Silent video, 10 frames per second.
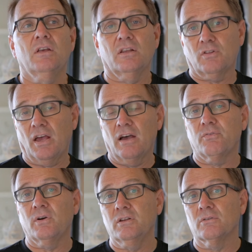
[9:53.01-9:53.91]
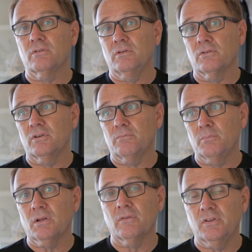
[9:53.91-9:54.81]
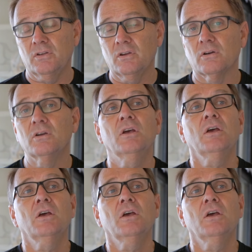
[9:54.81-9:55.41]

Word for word: It's halfway near, near the middle of the year